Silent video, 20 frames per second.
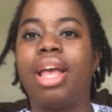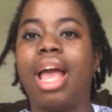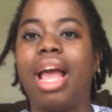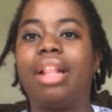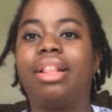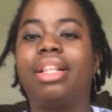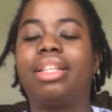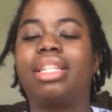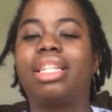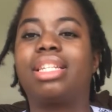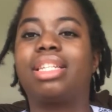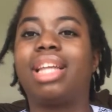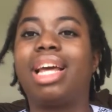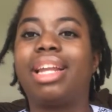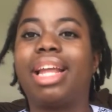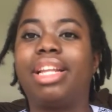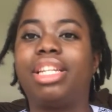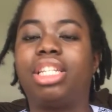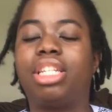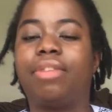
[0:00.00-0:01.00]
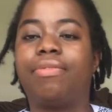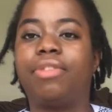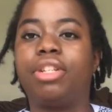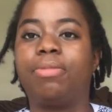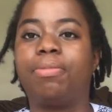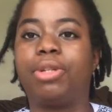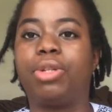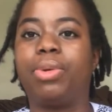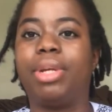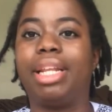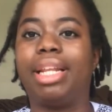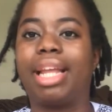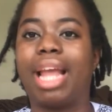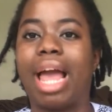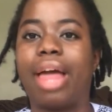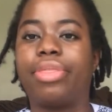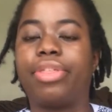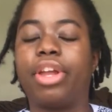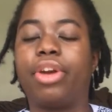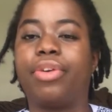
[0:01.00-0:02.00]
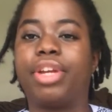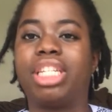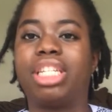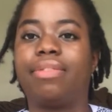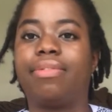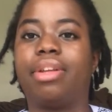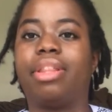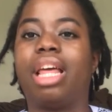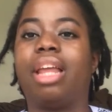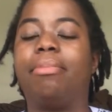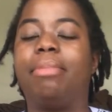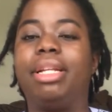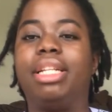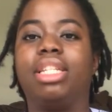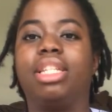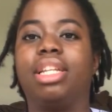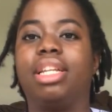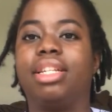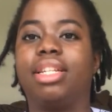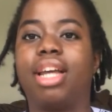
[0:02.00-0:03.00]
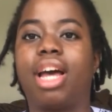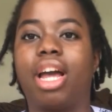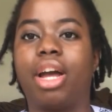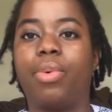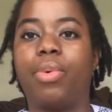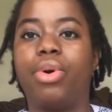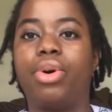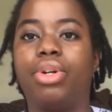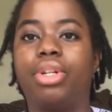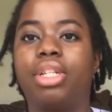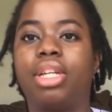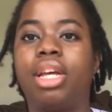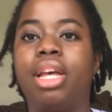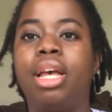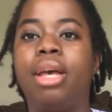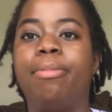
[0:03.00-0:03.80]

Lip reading: And there's a slight age difference between Kathy and Christopher that means the entire world,